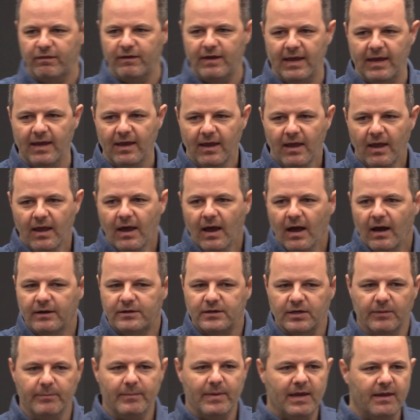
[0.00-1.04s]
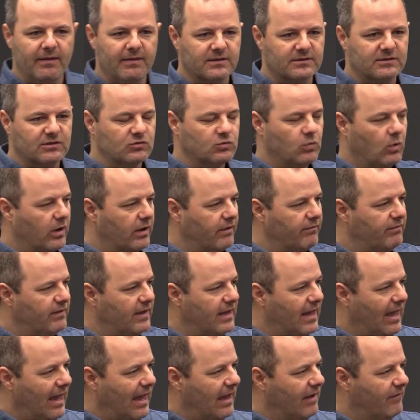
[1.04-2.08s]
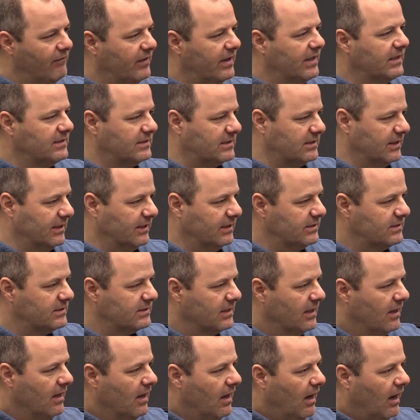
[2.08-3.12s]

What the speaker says: of the, to me, this is one of the evidences,